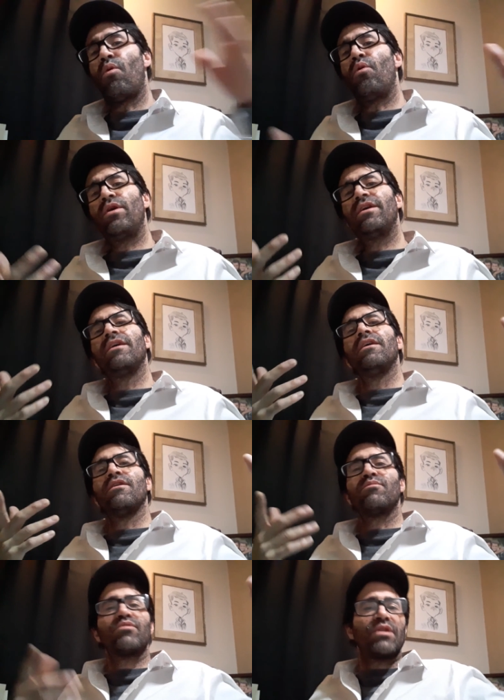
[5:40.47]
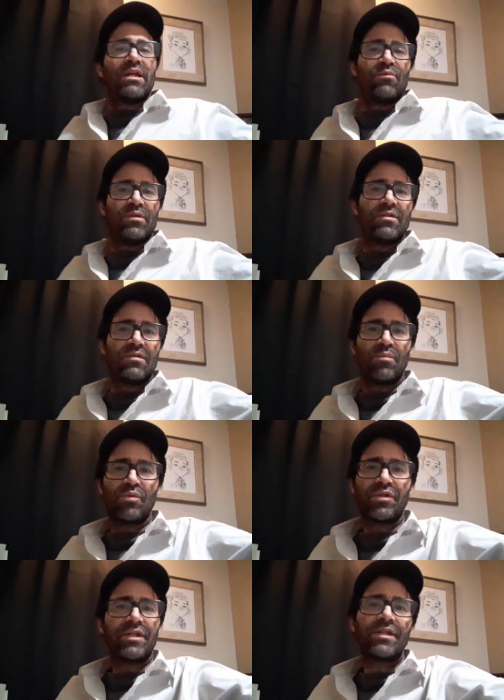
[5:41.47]
point I'm Shane with
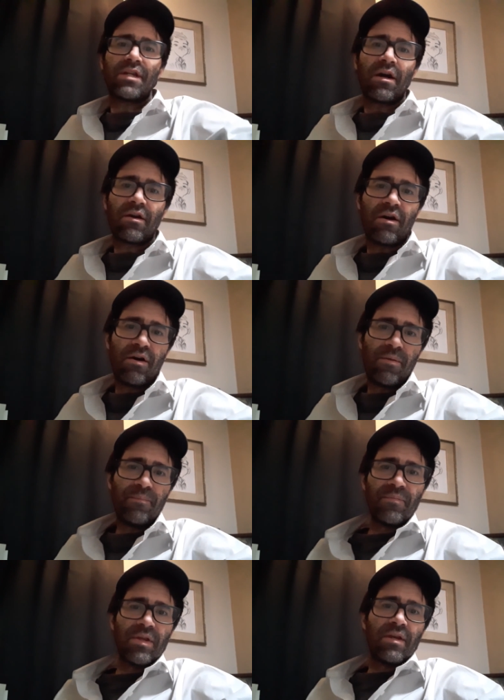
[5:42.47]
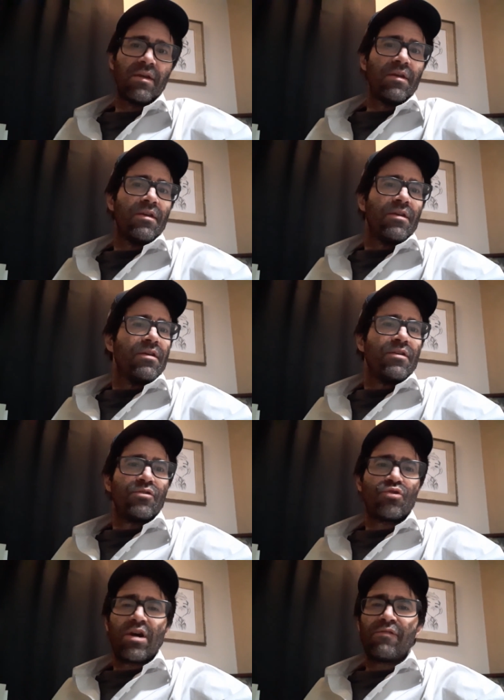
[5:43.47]
thesimplegig.com.
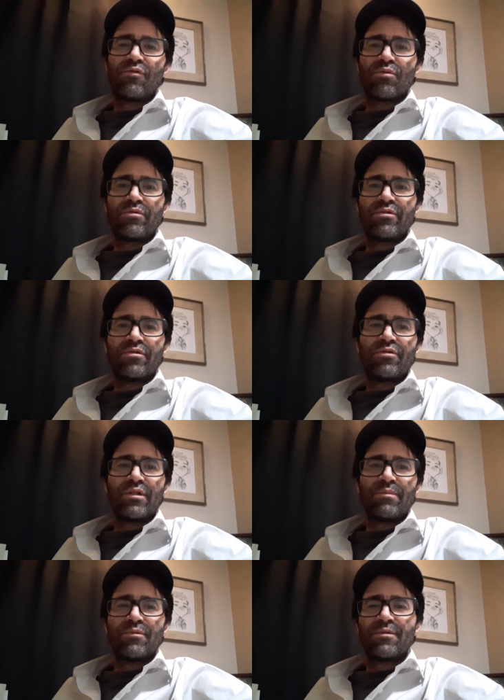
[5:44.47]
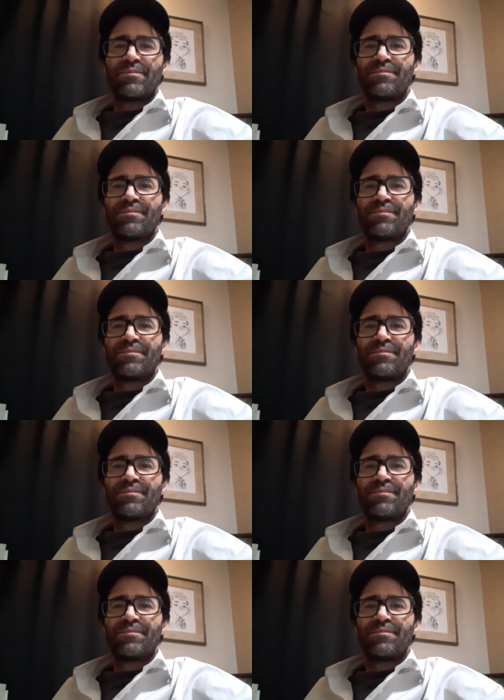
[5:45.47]
Drive towards your dreams.